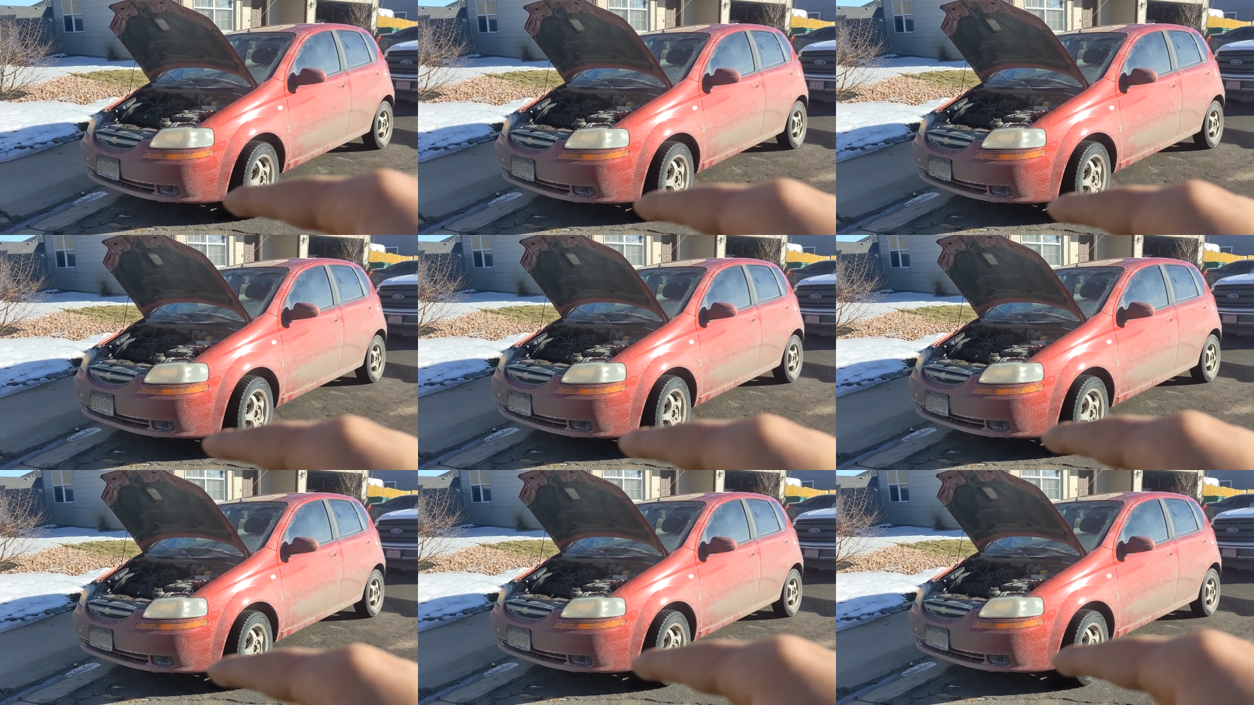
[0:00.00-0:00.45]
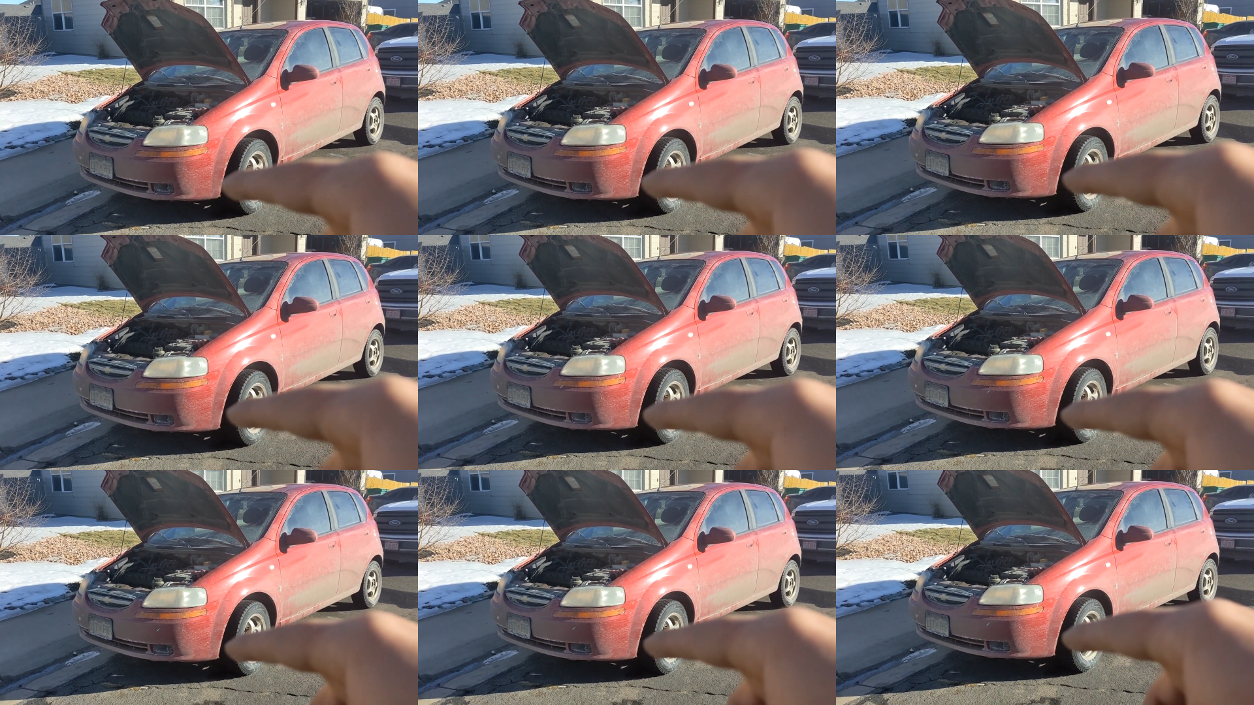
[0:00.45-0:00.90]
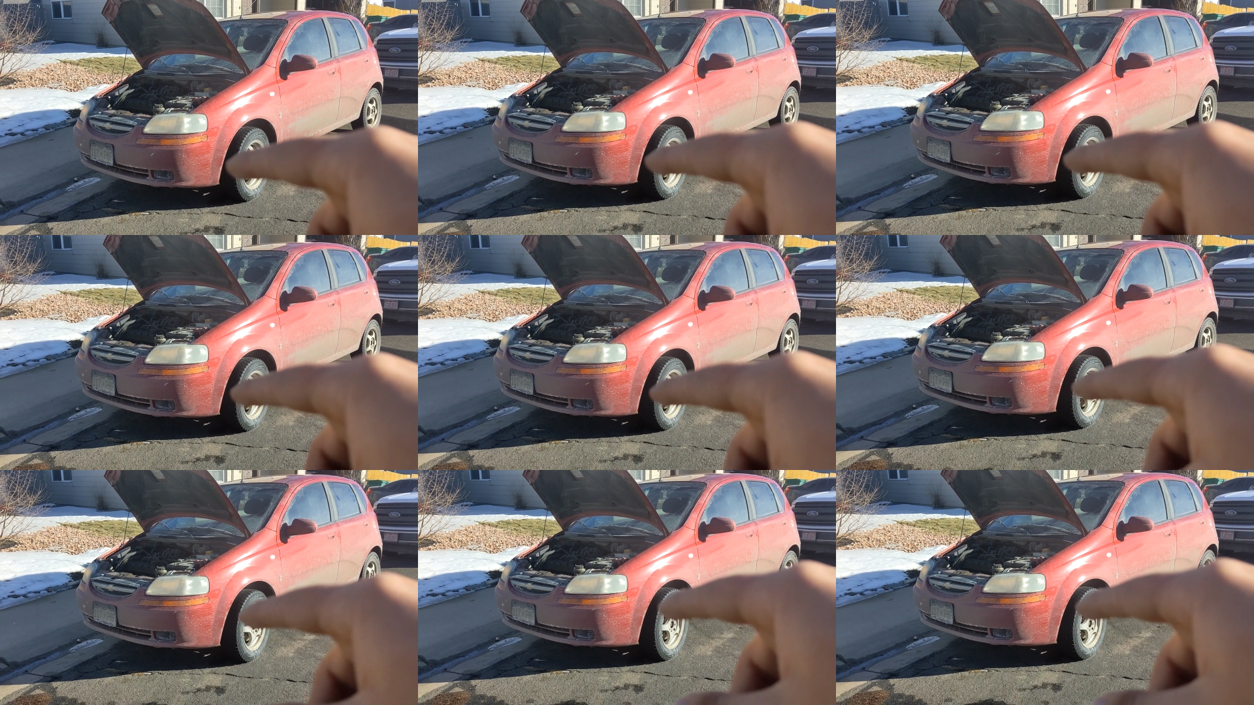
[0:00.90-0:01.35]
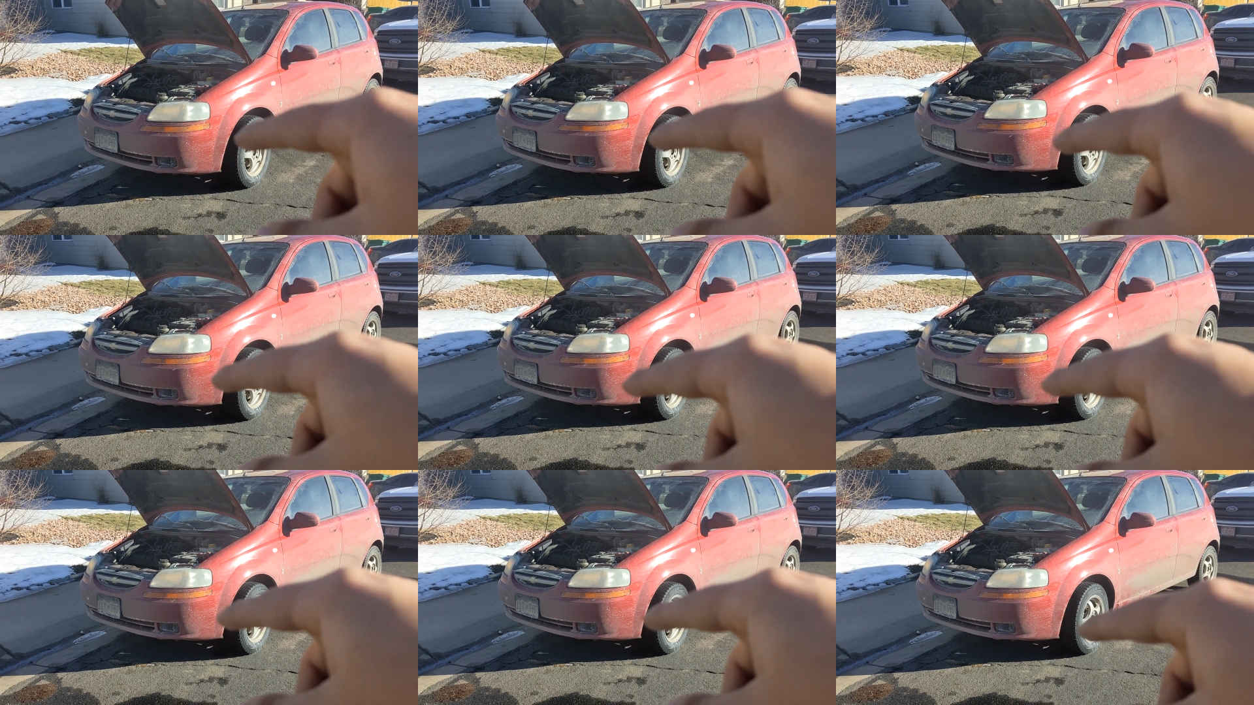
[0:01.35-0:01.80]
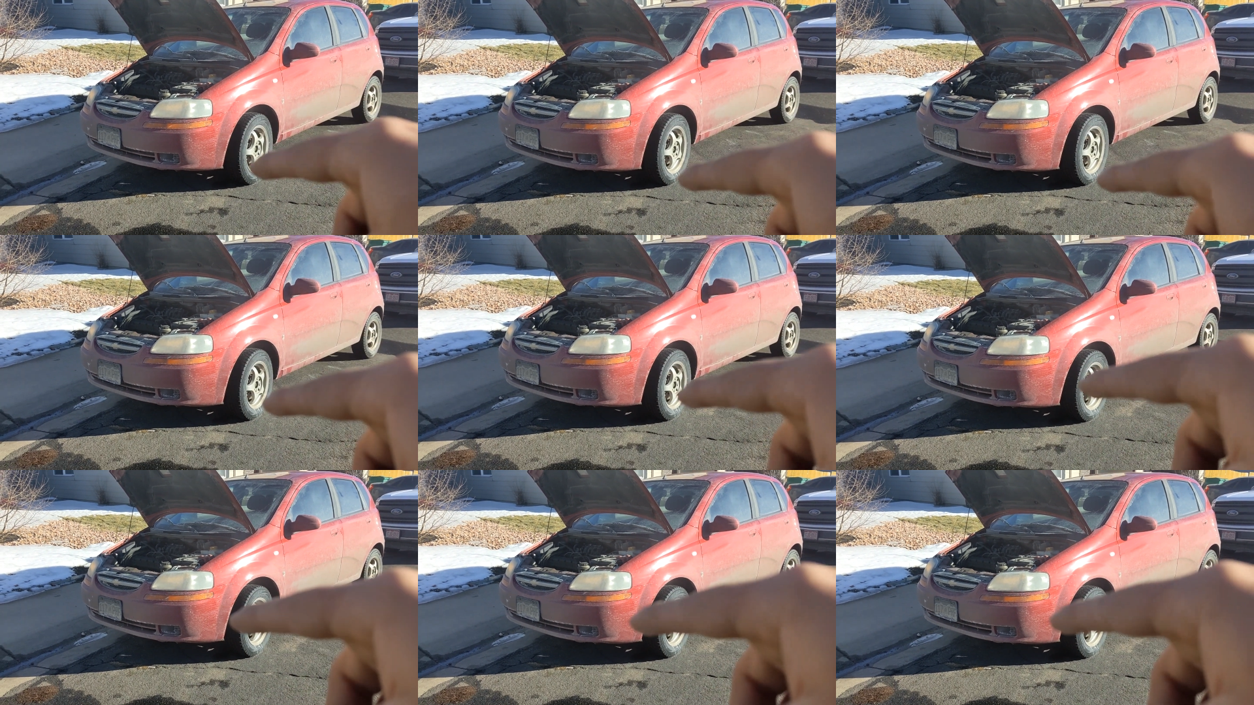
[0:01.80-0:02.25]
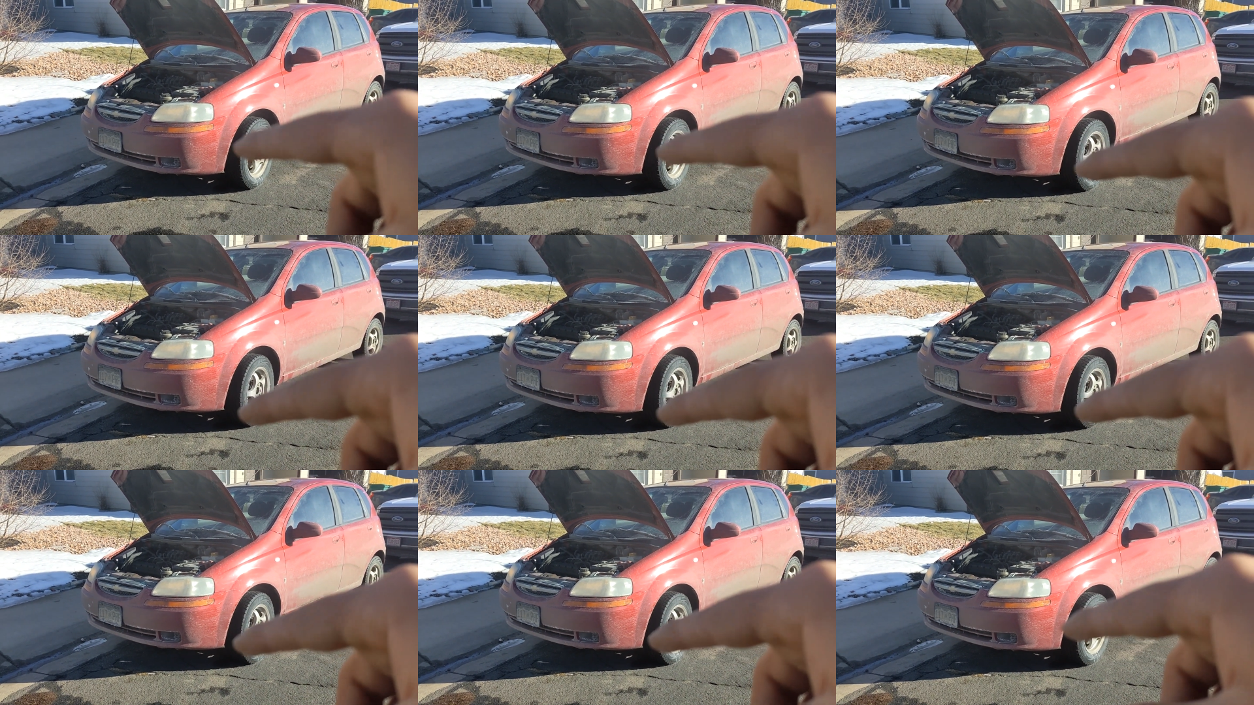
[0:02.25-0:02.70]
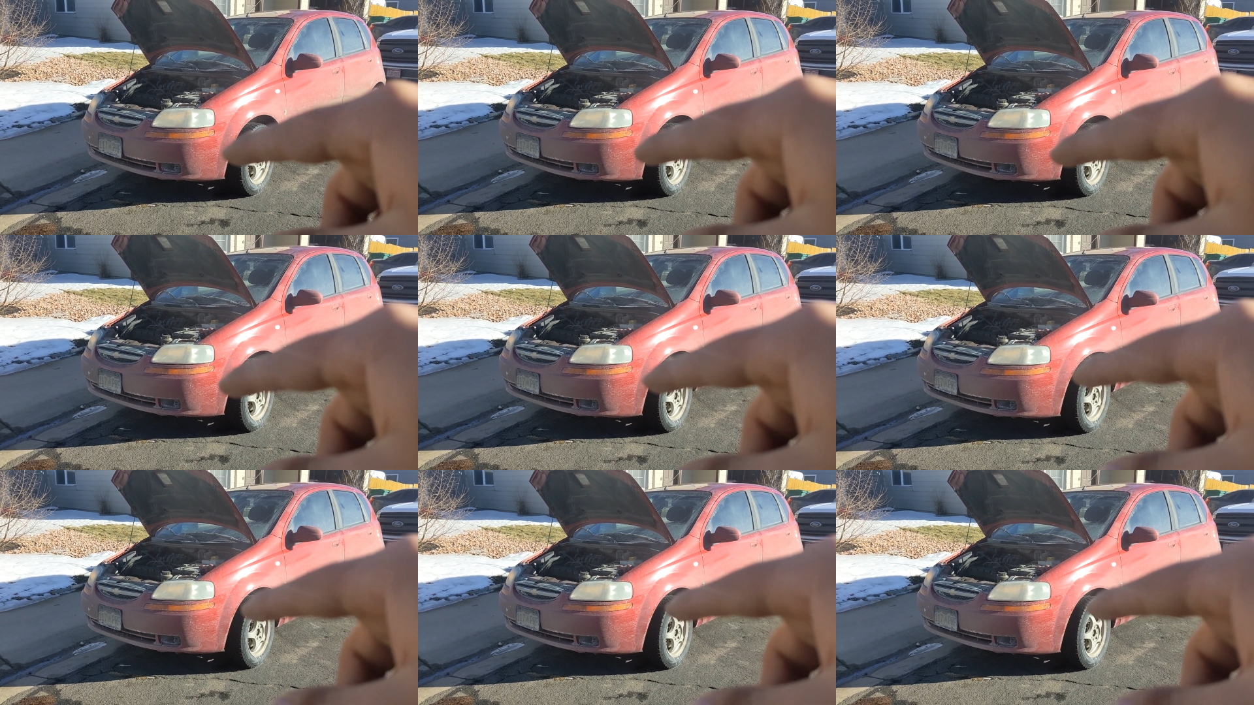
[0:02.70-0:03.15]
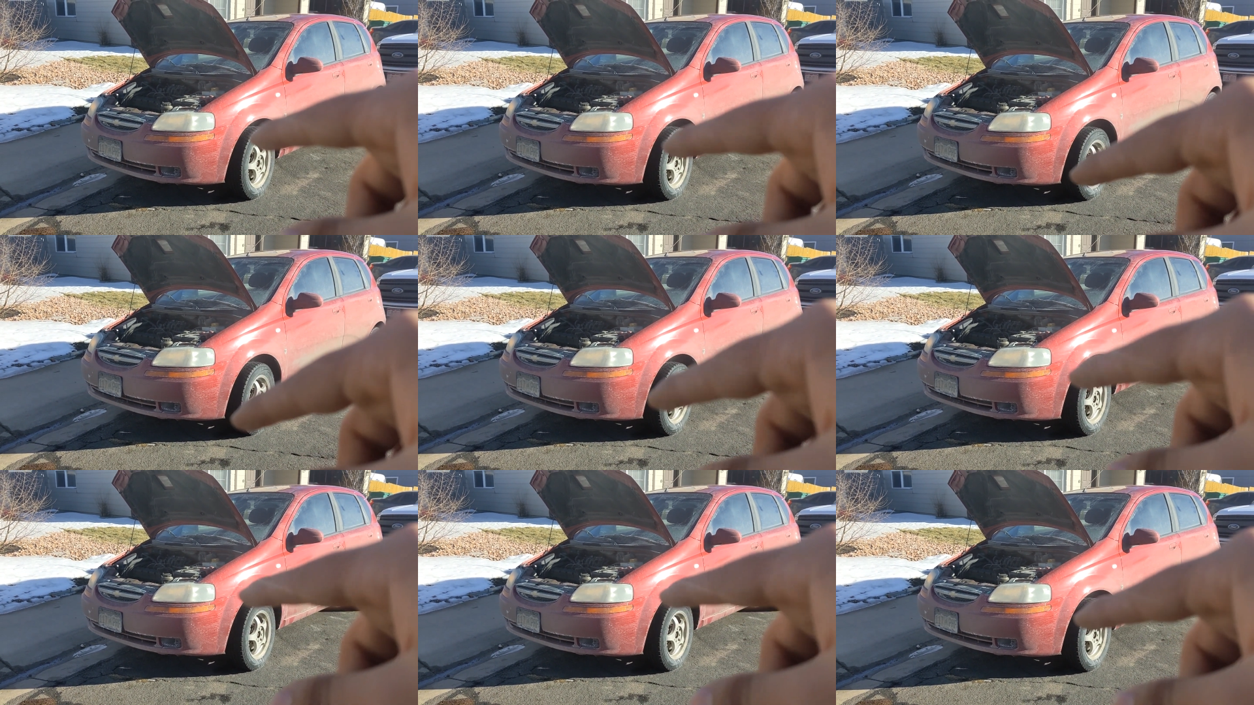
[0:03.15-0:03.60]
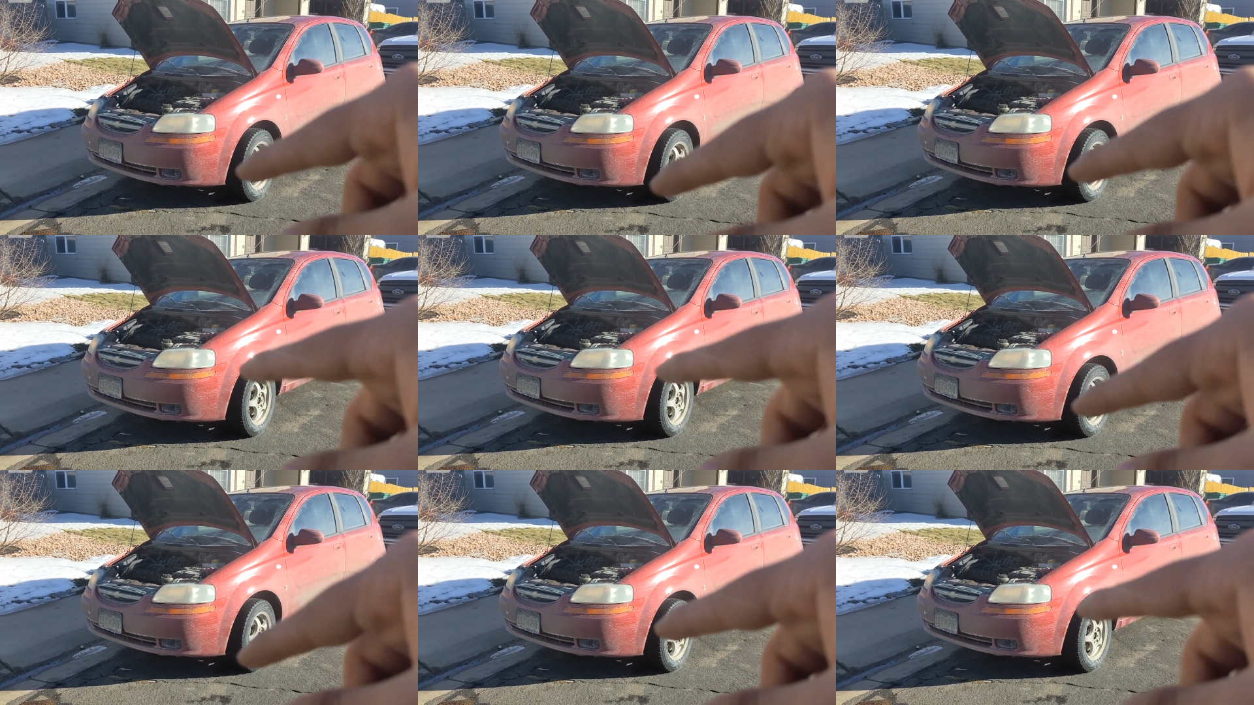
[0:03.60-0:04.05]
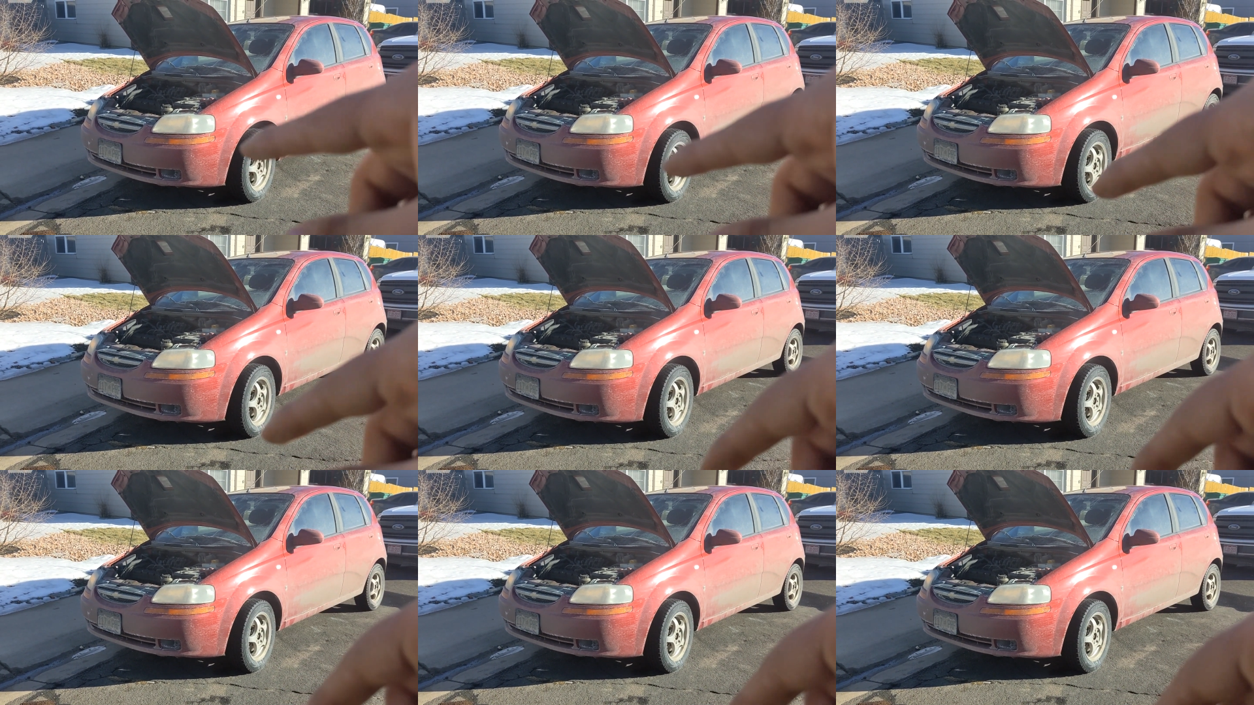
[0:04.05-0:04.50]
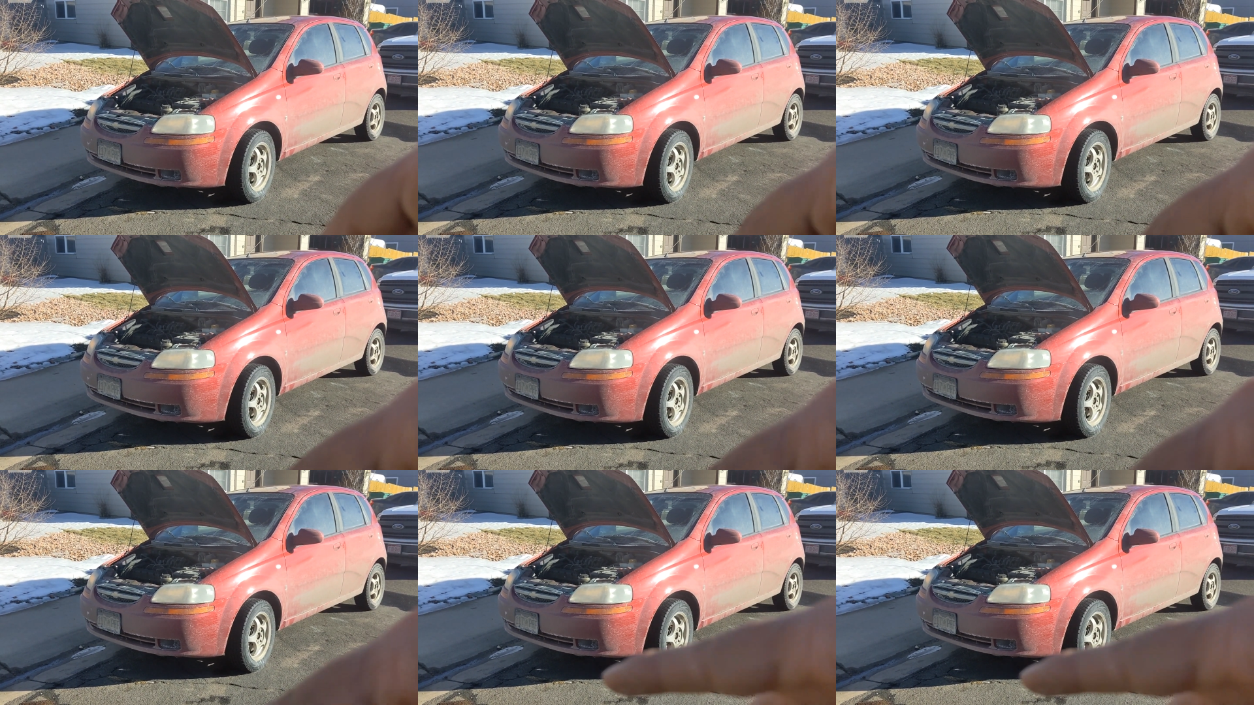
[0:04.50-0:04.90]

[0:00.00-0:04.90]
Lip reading: No face is visible, so there are no lips to read.